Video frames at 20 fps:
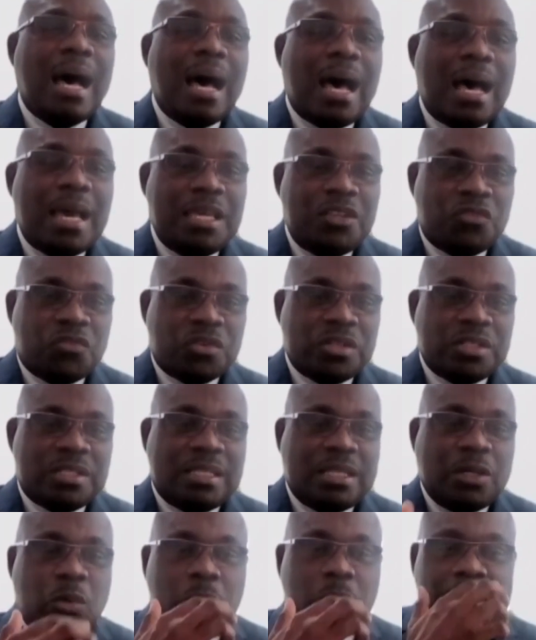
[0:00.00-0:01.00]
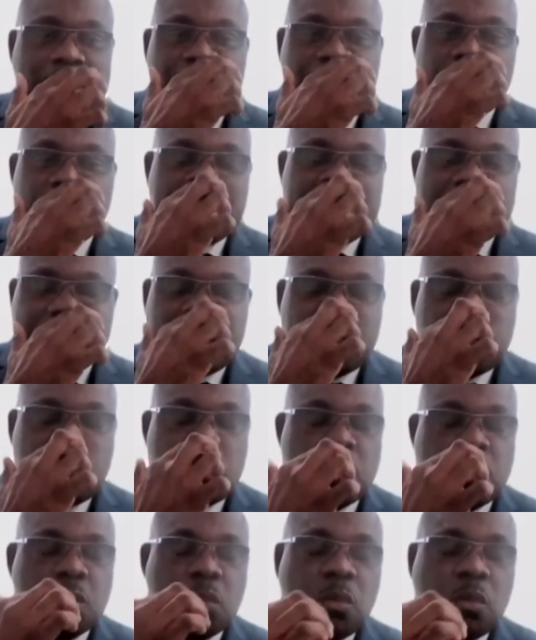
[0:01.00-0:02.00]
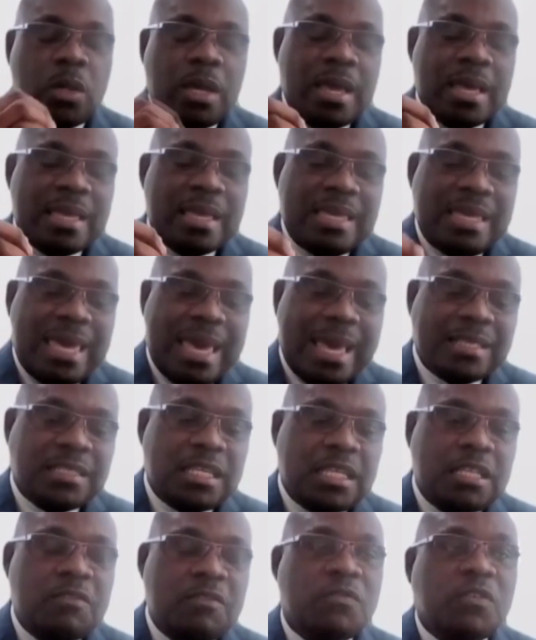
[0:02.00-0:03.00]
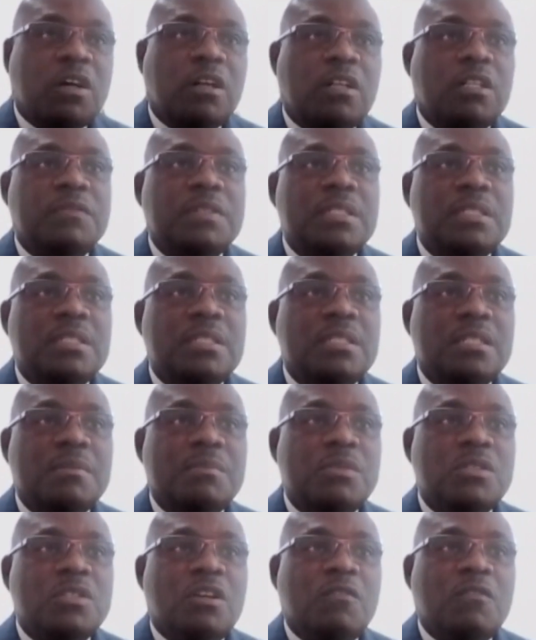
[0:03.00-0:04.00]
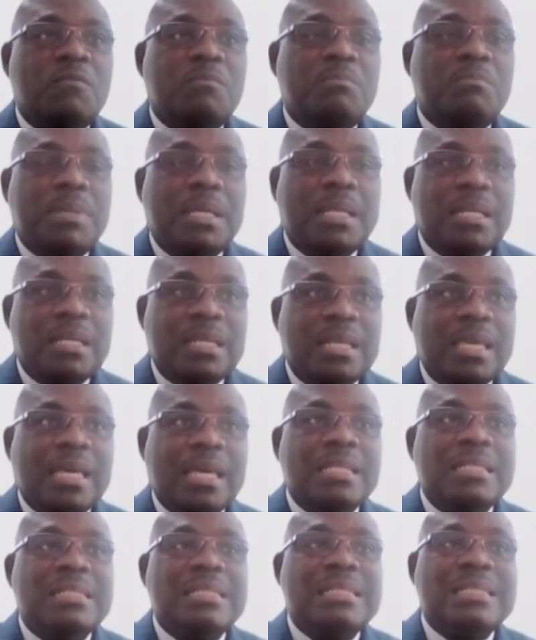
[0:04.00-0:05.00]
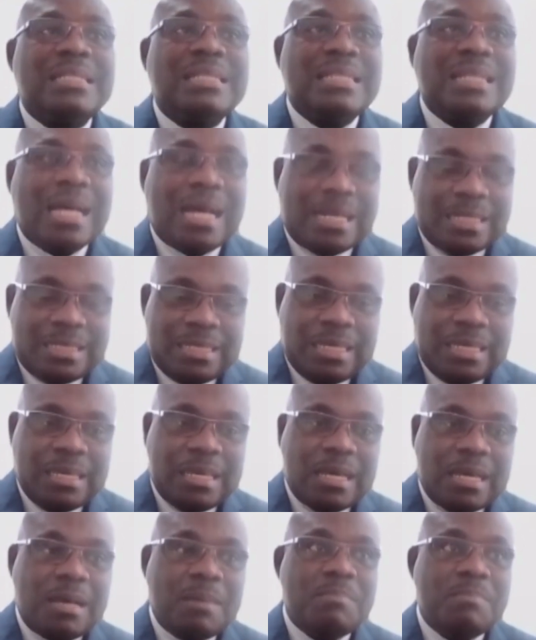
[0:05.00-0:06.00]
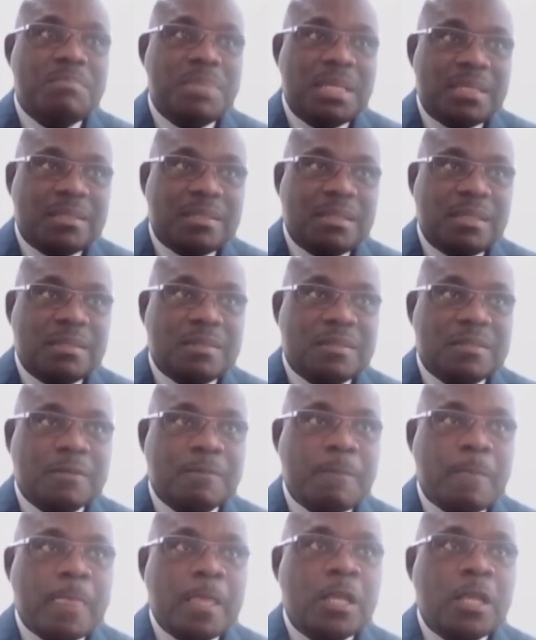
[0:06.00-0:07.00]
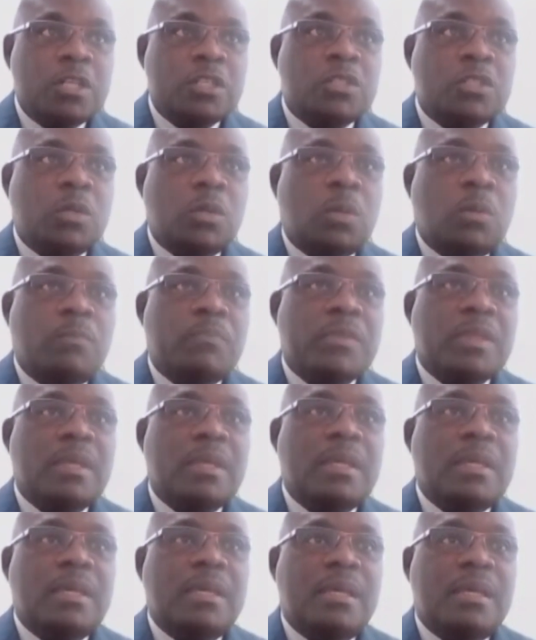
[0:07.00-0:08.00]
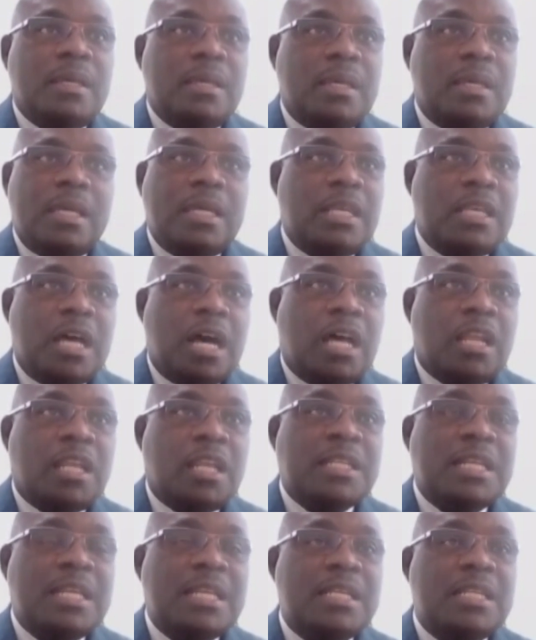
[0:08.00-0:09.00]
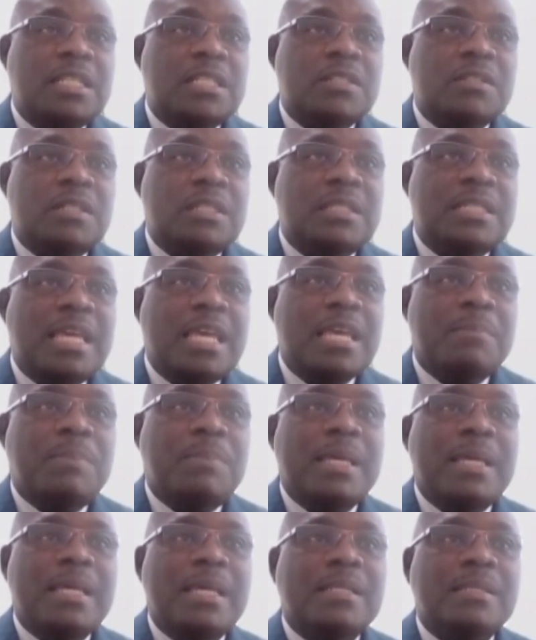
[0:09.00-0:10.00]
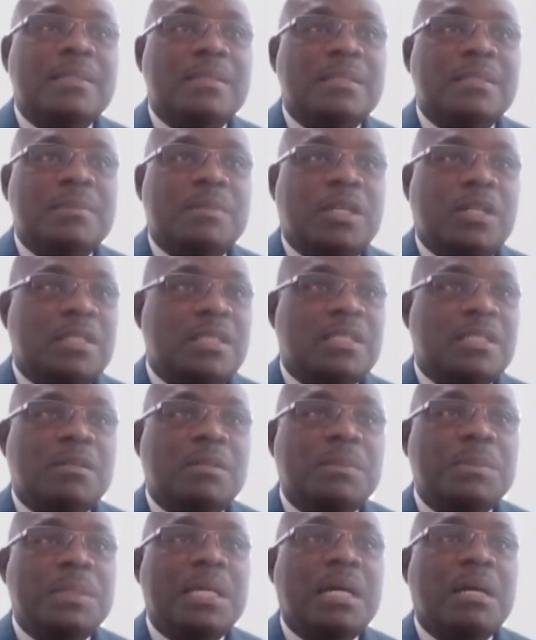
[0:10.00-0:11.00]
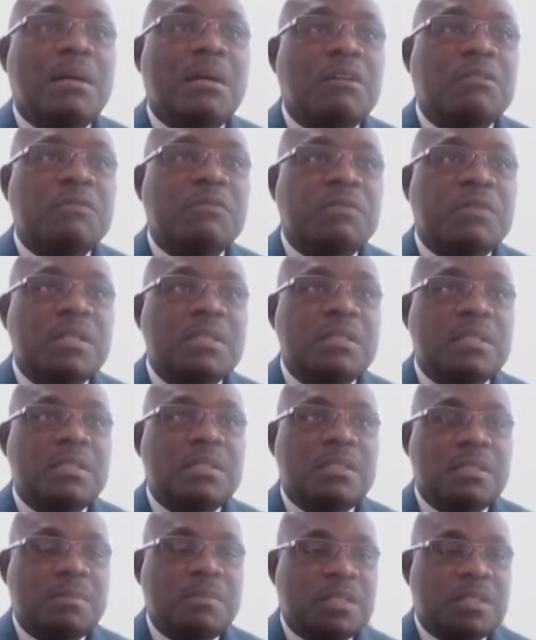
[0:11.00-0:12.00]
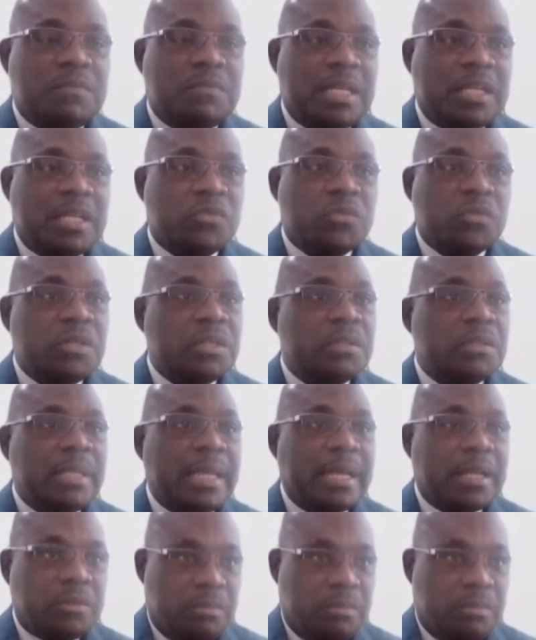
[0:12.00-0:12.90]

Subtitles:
is interested to get involved in terms of building and starting a business. So a lot of learning is going to take place because it's going to be a conference in terms of NEDCO